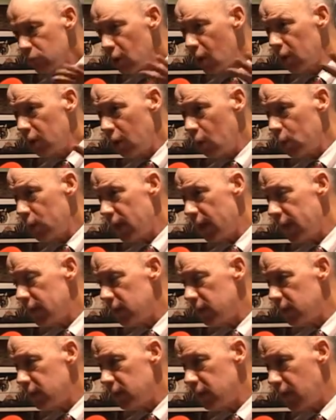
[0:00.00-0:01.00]

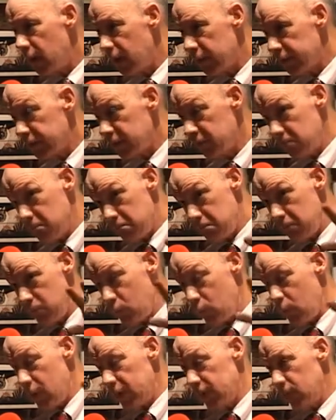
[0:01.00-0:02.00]
located
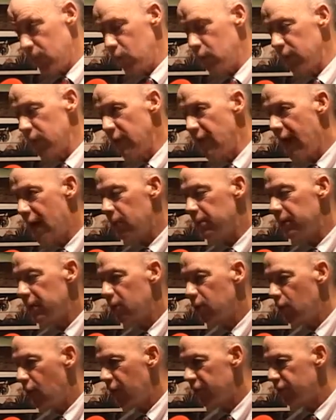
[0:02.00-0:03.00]
what would now be
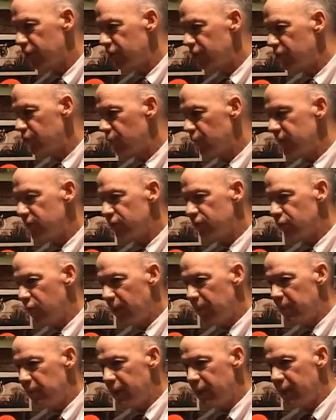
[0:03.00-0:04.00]
across the street
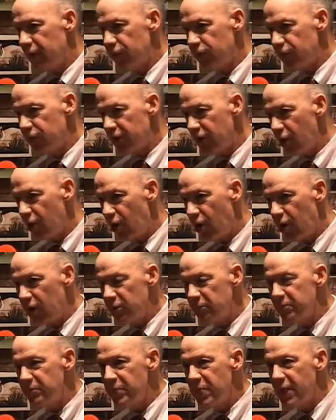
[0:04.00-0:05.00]
from City
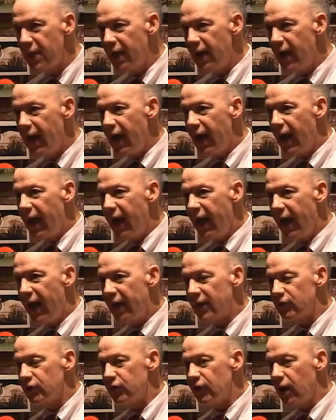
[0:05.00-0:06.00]
Hall.
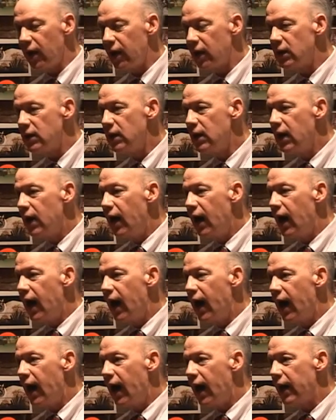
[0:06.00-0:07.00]
And
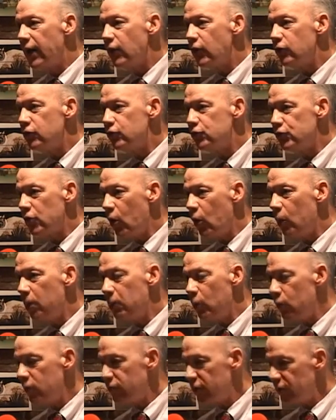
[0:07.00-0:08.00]
Joe
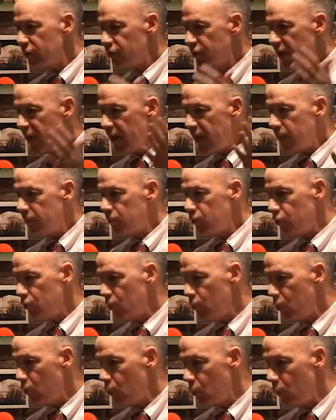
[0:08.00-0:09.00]
moved his game
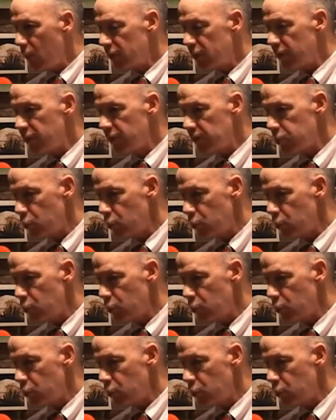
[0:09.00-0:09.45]
to one of the